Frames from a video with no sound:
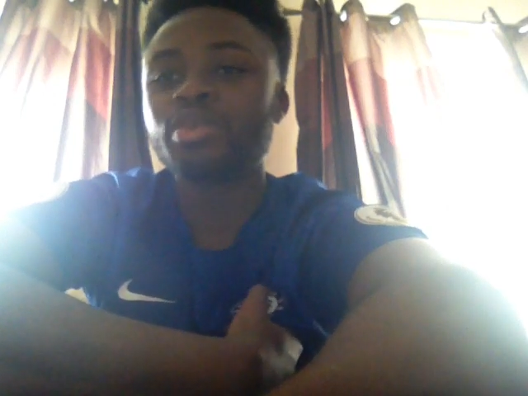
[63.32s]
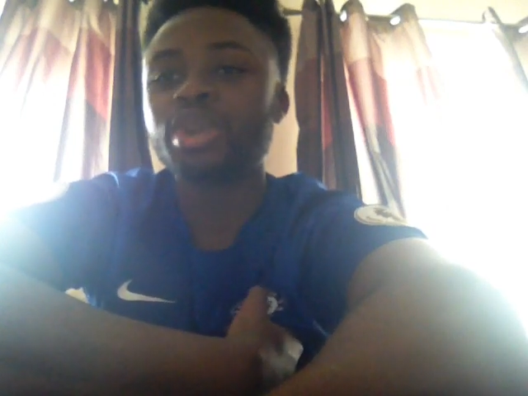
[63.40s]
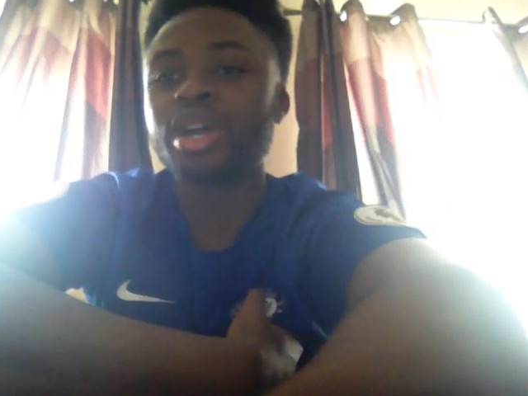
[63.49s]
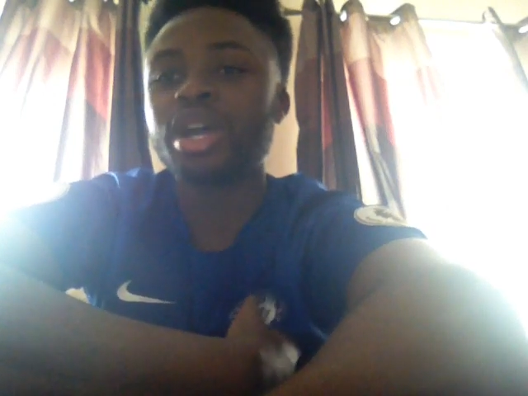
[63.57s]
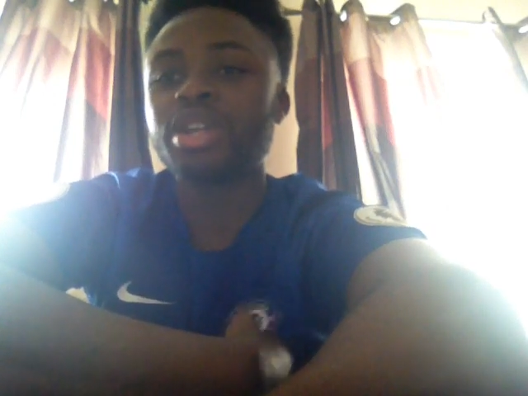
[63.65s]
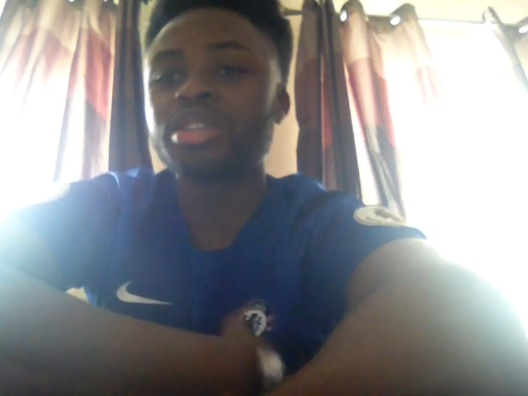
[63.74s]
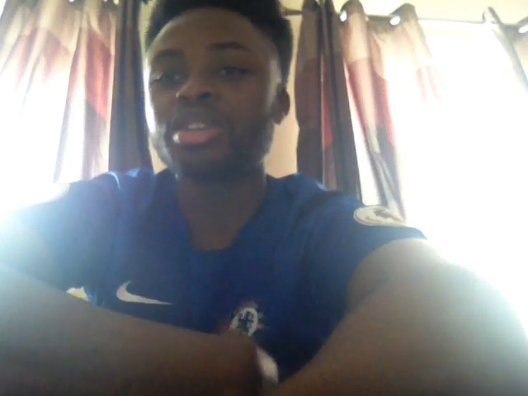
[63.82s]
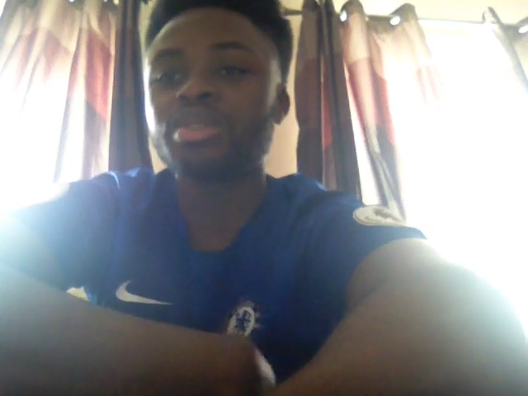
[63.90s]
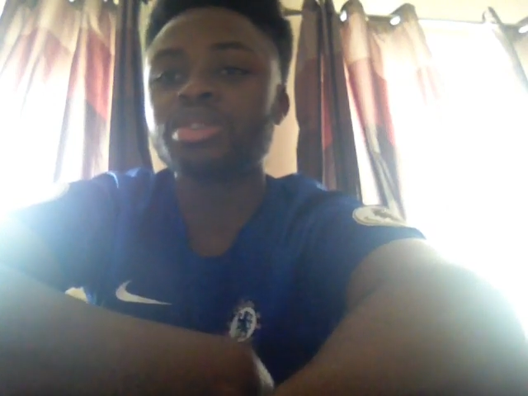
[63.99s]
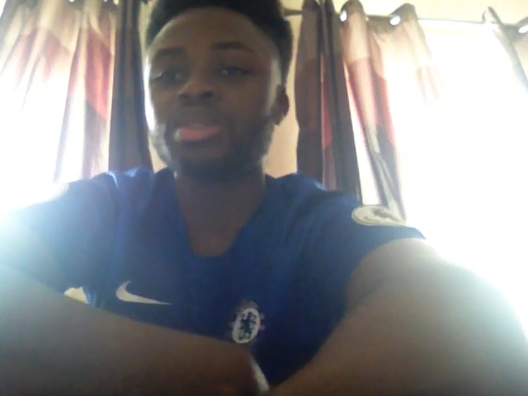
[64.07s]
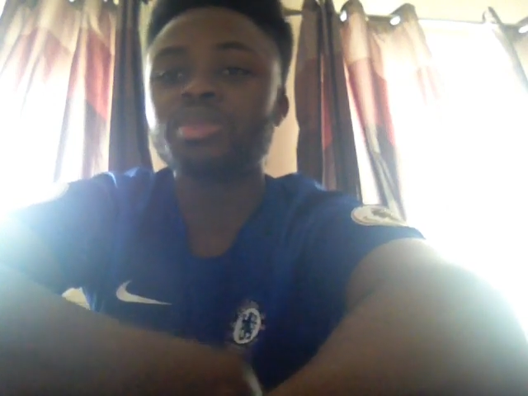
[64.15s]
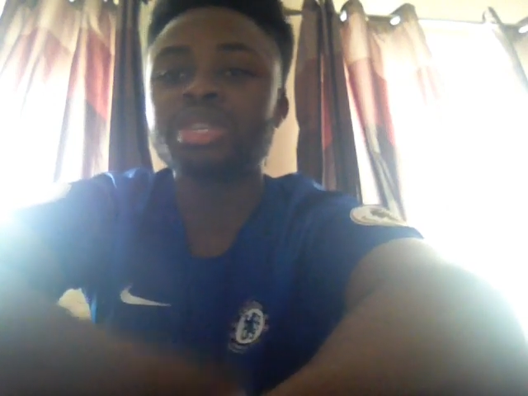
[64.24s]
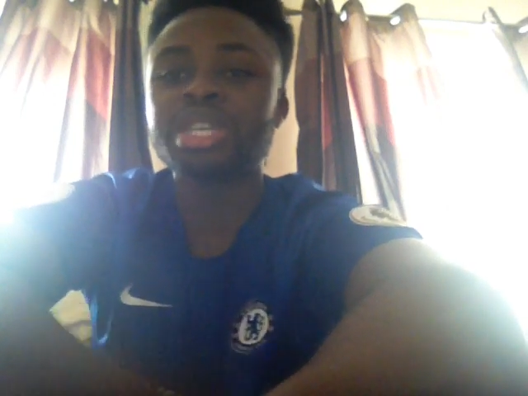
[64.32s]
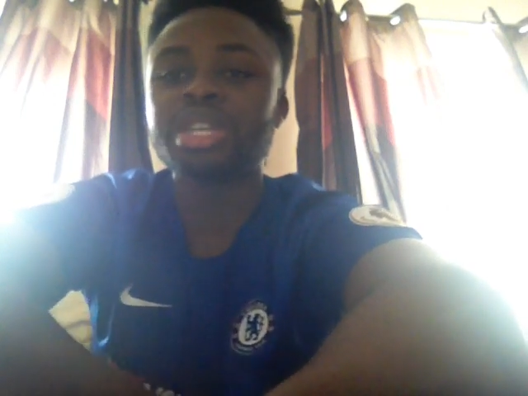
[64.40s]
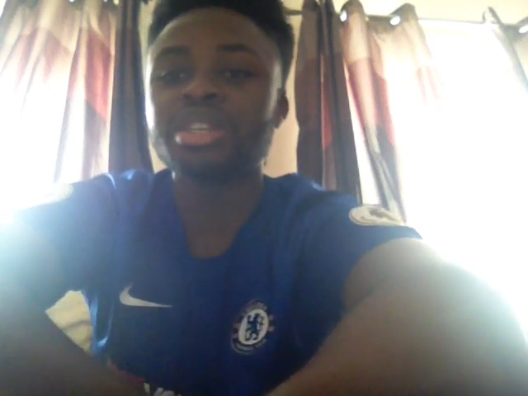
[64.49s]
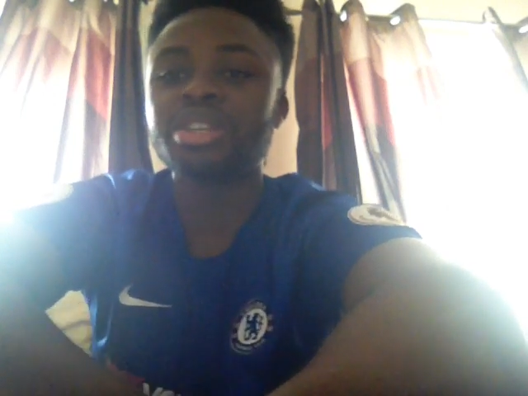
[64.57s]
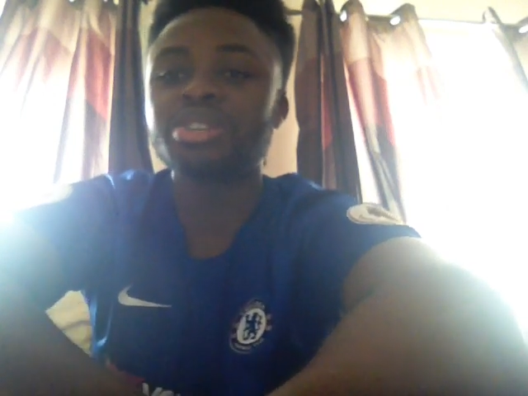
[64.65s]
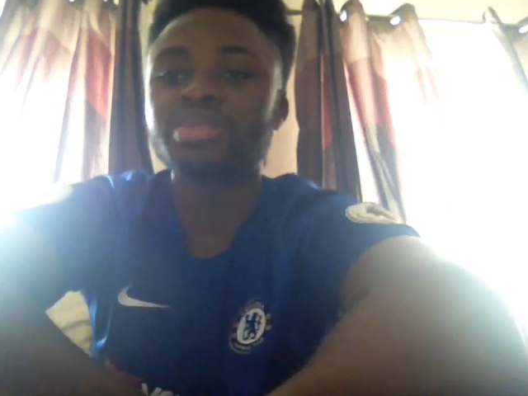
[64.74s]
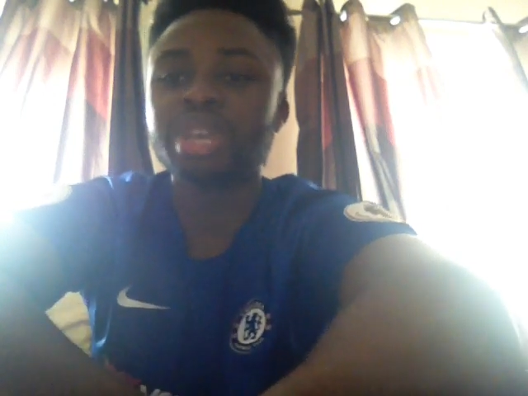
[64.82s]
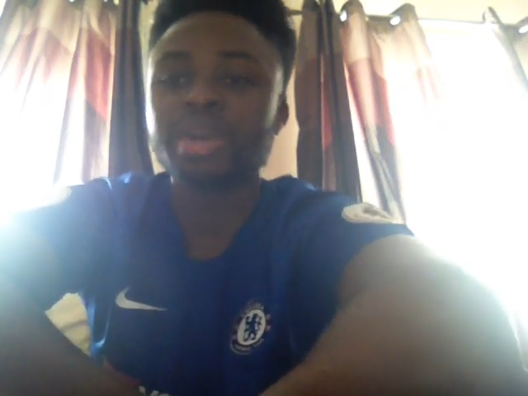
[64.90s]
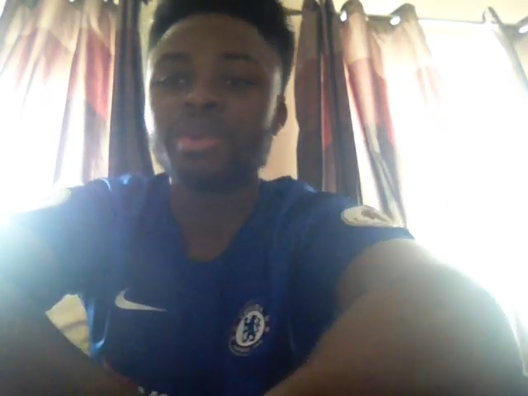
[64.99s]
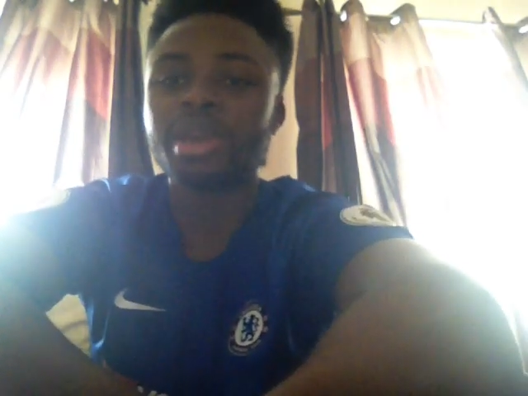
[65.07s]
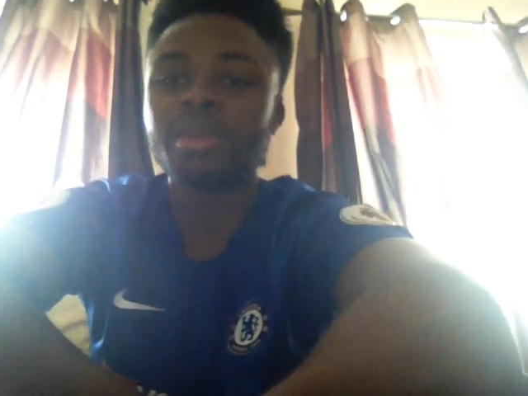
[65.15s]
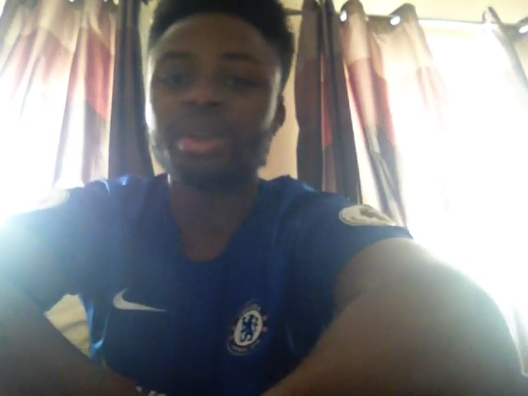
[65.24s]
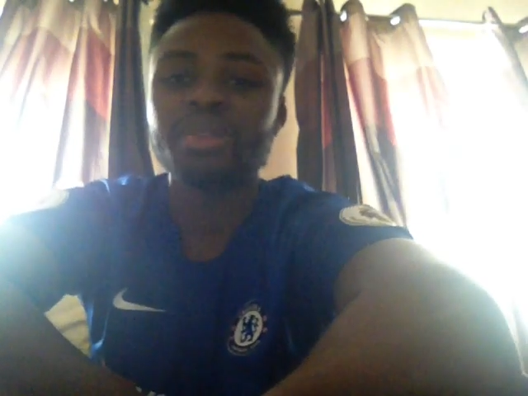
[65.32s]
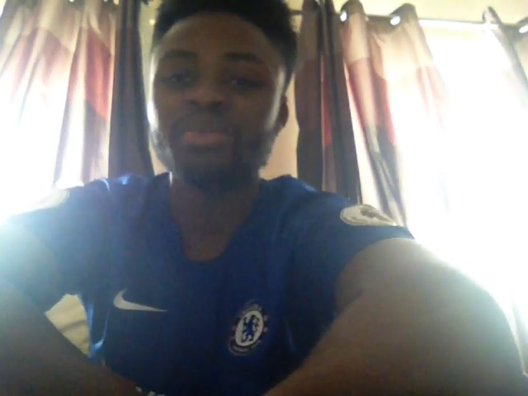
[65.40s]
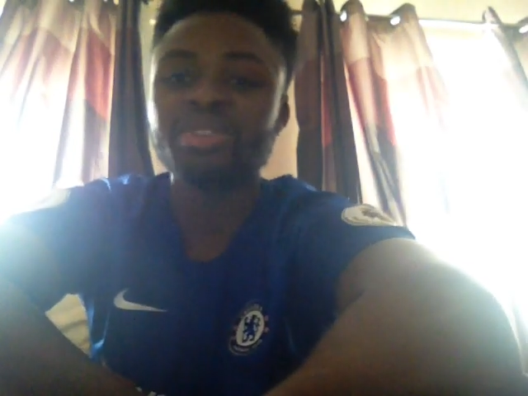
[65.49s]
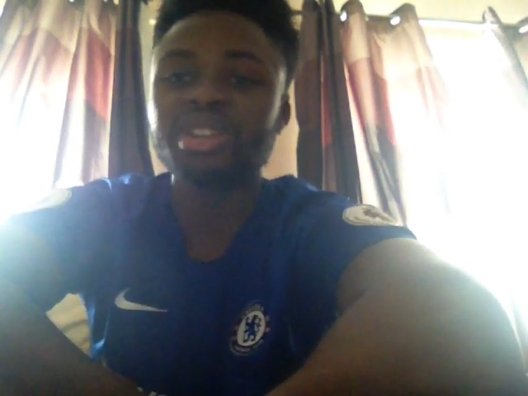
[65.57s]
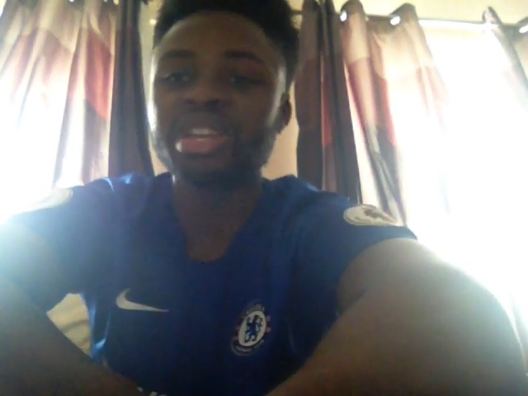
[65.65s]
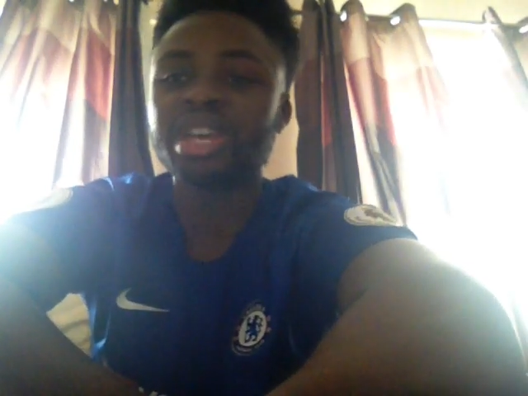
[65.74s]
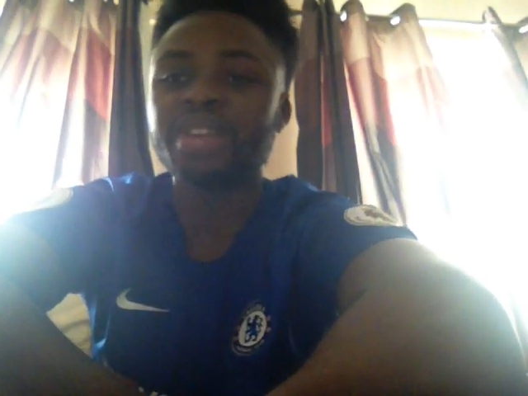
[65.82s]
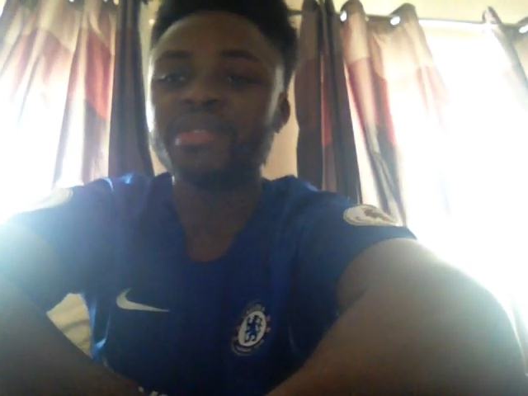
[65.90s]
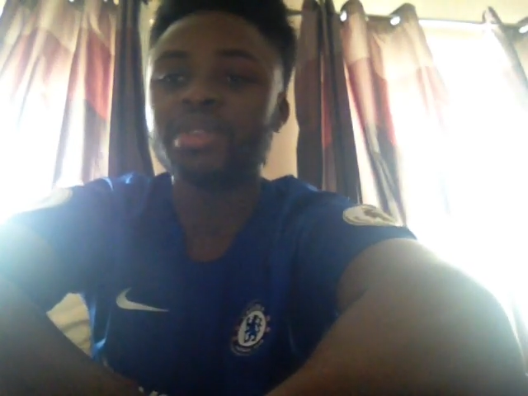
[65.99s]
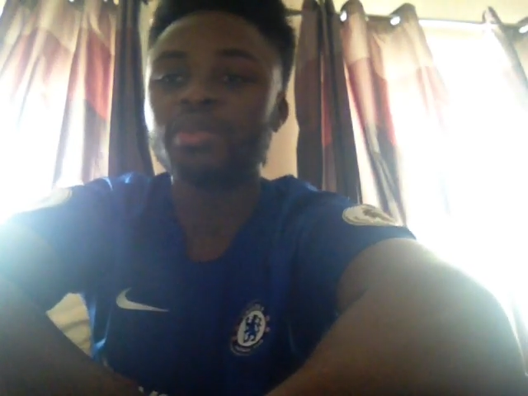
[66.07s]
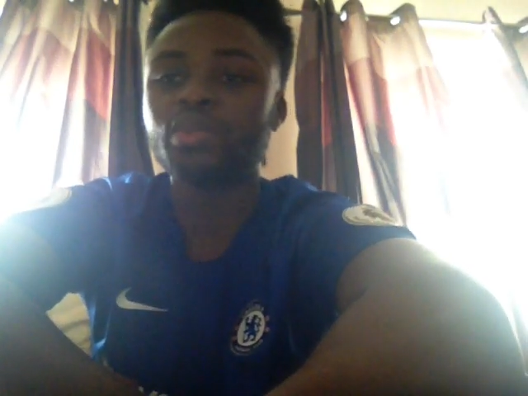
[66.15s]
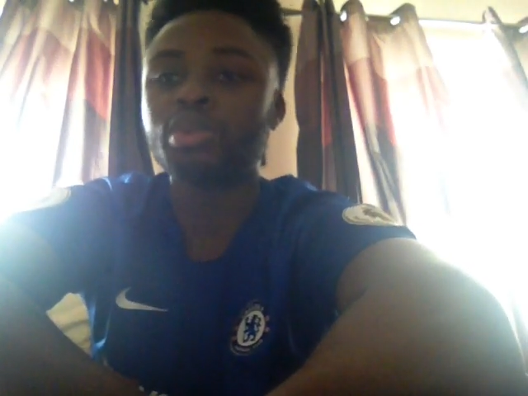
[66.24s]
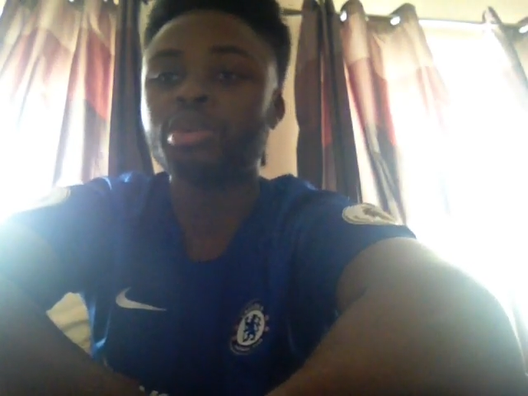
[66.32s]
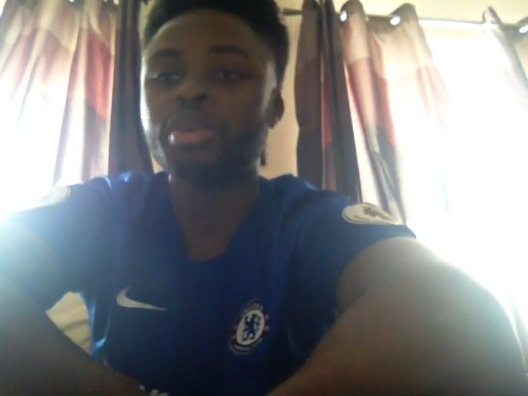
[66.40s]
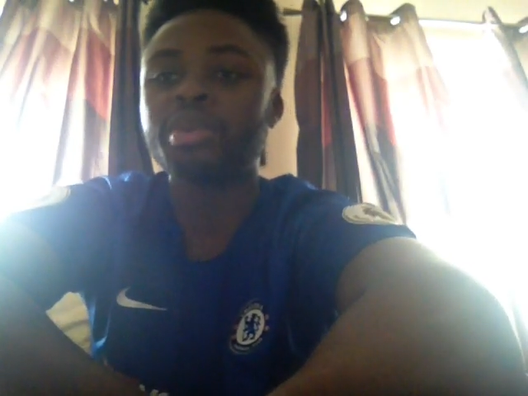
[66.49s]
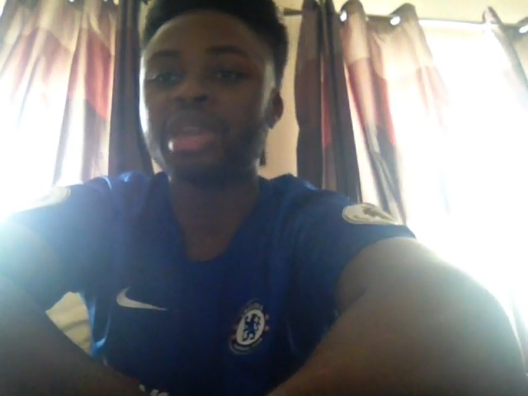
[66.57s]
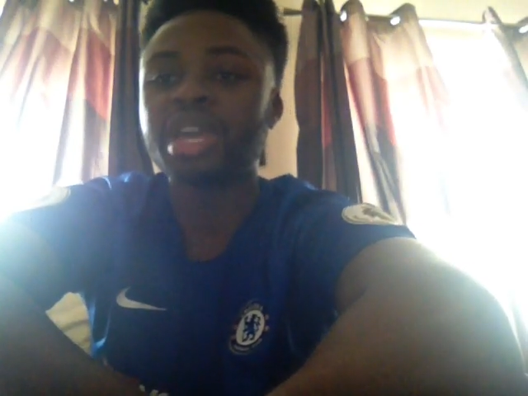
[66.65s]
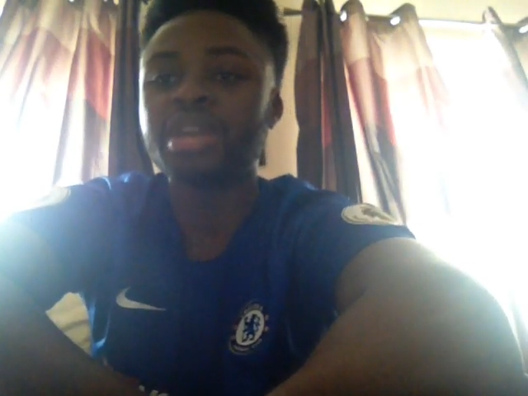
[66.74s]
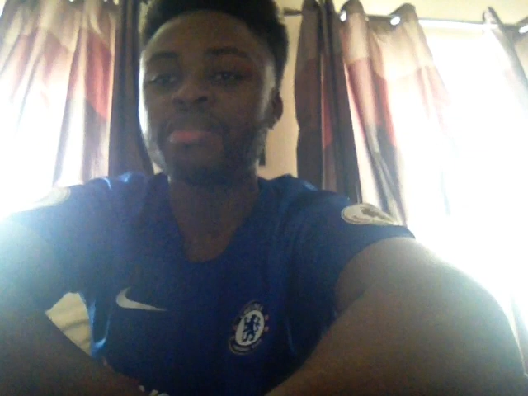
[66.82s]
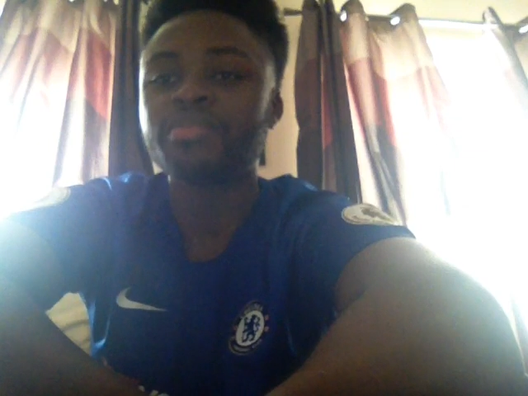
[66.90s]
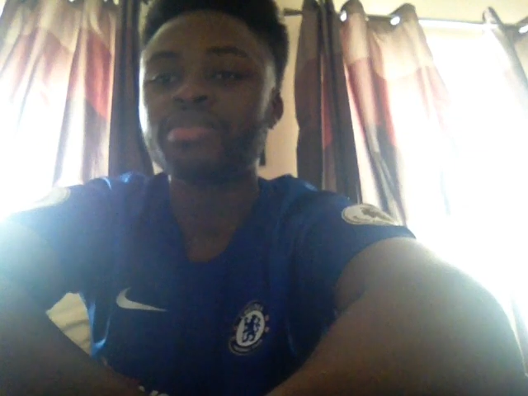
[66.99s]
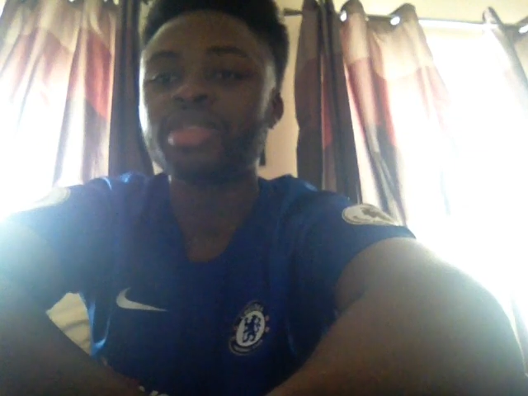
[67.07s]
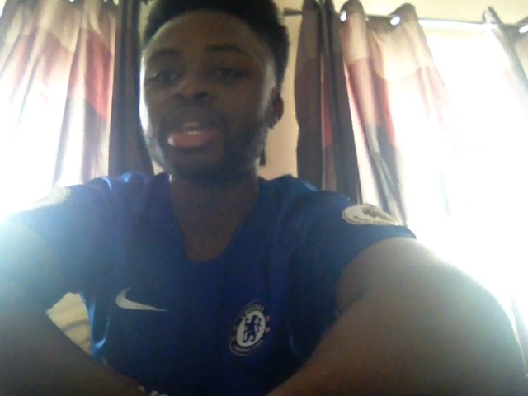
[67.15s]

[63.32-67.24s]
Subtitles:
where I just go to the weekend league straight away without really having a warm-up game,